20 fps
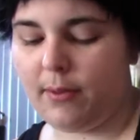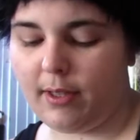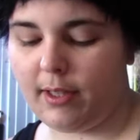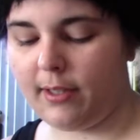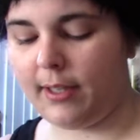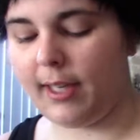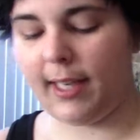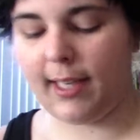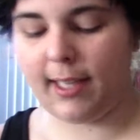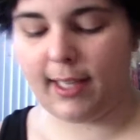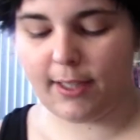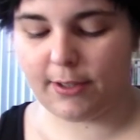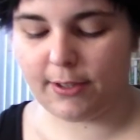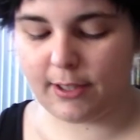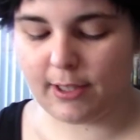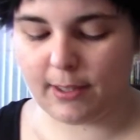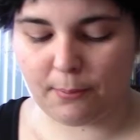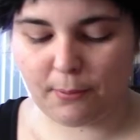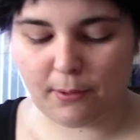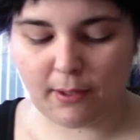the right colors
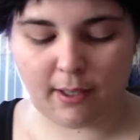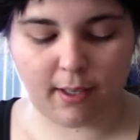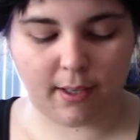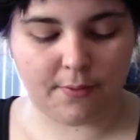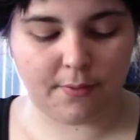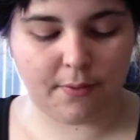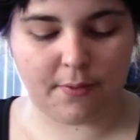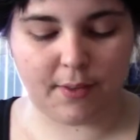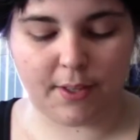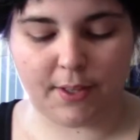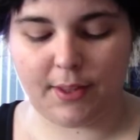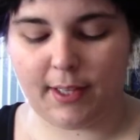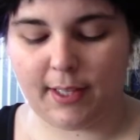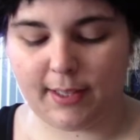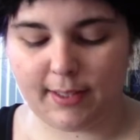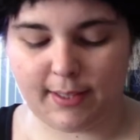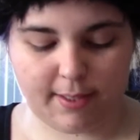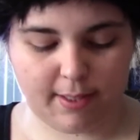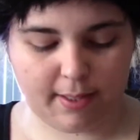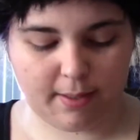to play off of, I think
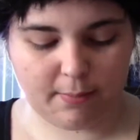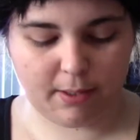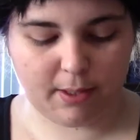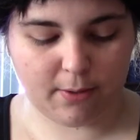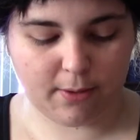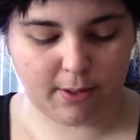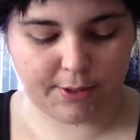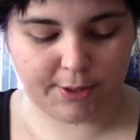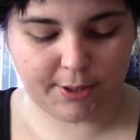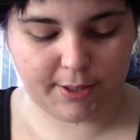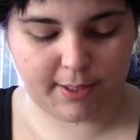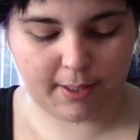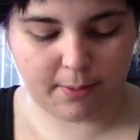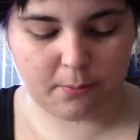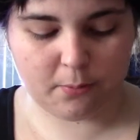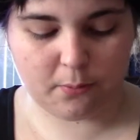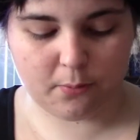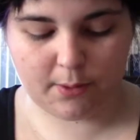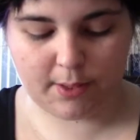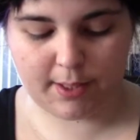it's going to be gorgeous.
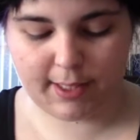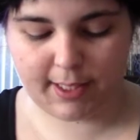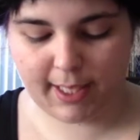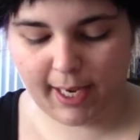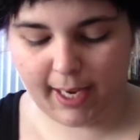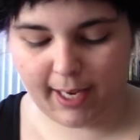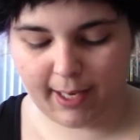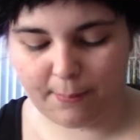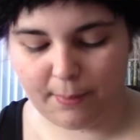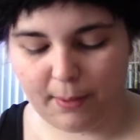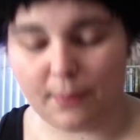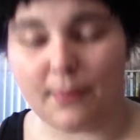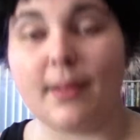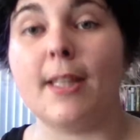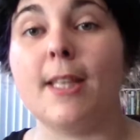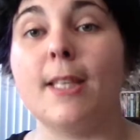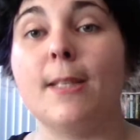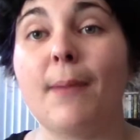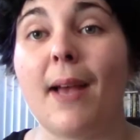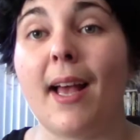I'm really happy with
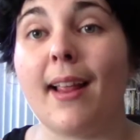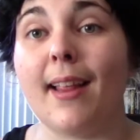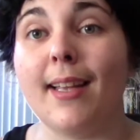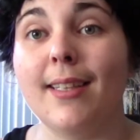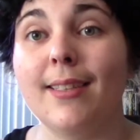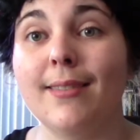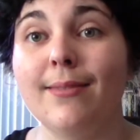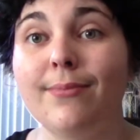this palette.